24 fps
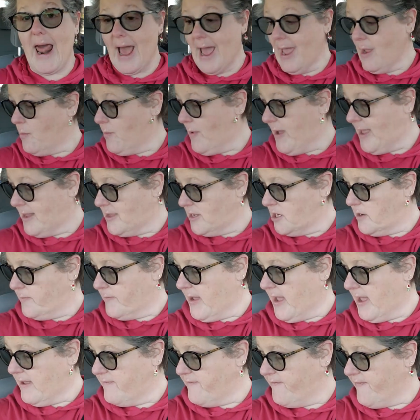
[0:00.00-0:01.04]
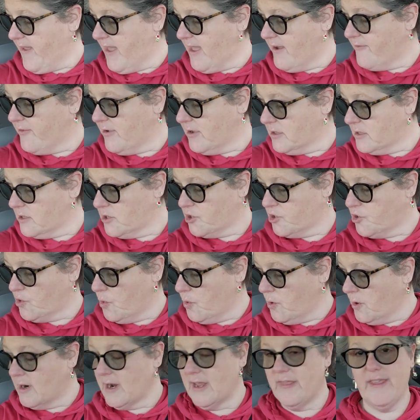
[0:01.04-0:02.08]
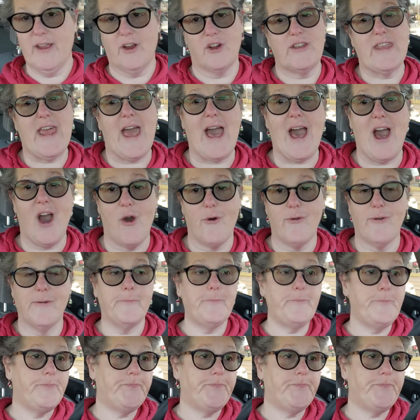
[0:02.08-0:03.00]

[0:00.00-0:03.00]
I went to my favorite store in their town.